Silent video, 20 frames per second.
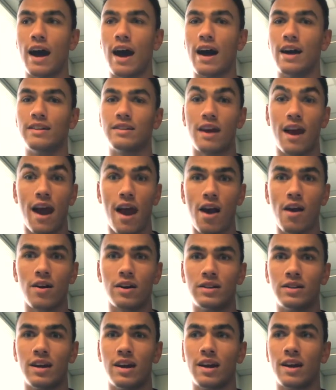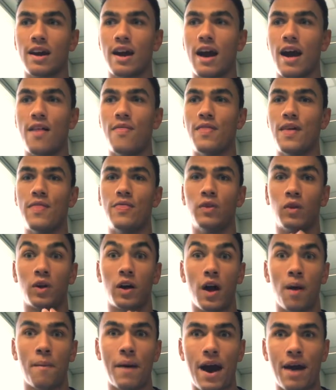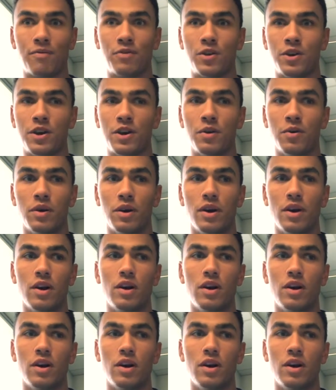as a heretic, and then they'll come after you.